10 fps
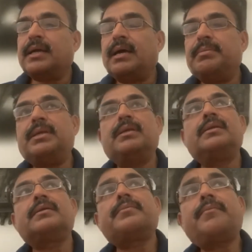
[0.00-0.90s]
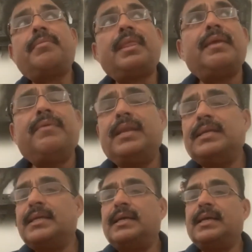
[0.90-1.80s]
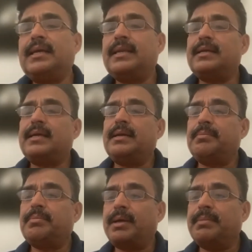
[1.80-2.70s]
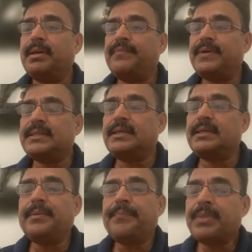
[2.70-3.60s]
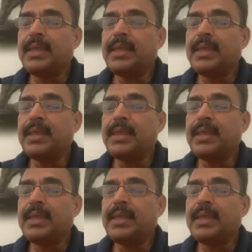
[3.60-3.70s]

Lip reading: I mean, we recently created employee benefit center,